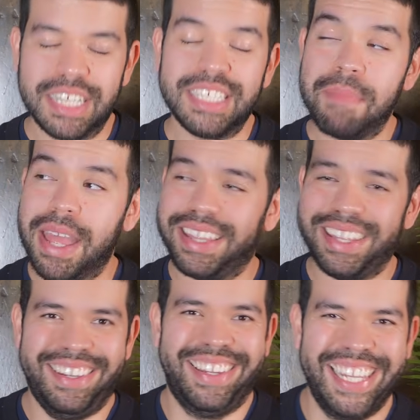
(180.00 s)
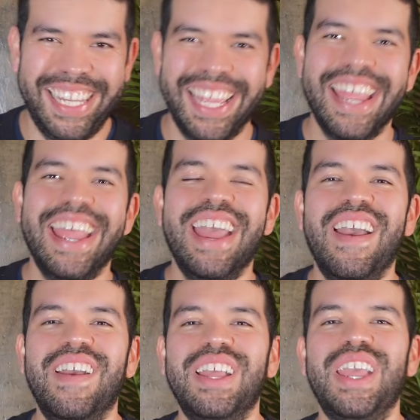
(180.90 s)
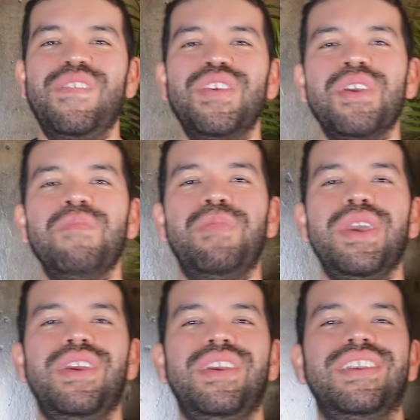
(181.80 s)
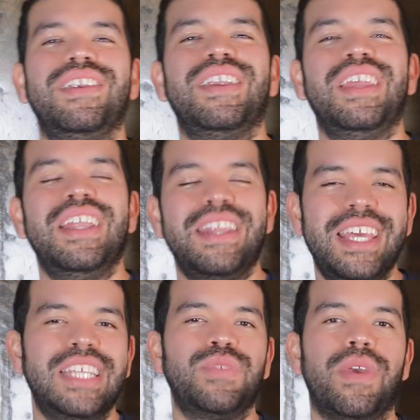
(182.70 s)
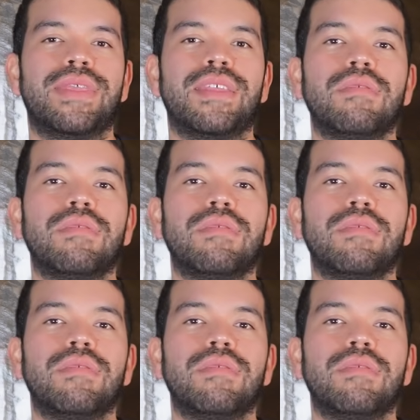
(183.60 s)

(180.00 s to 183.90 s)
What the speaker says: That's demanding. If you compare this with